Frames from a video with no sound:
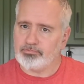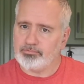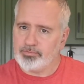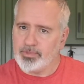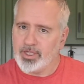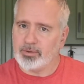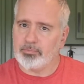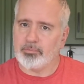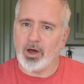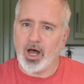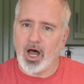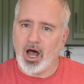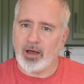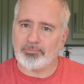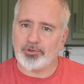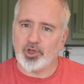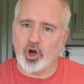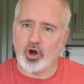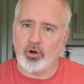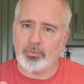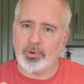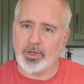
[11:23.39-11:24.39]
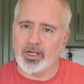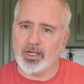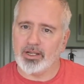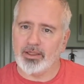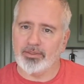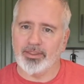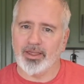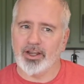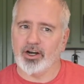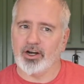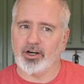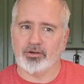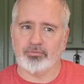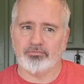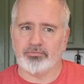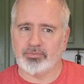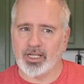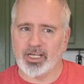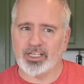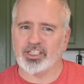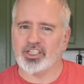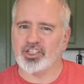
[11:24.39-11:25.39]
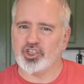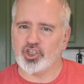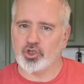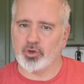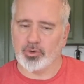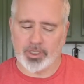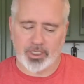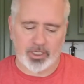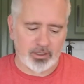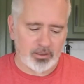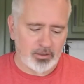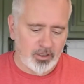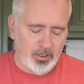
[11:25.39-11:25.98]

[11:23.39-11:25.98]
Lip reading: they popped open and they're nice and chewy.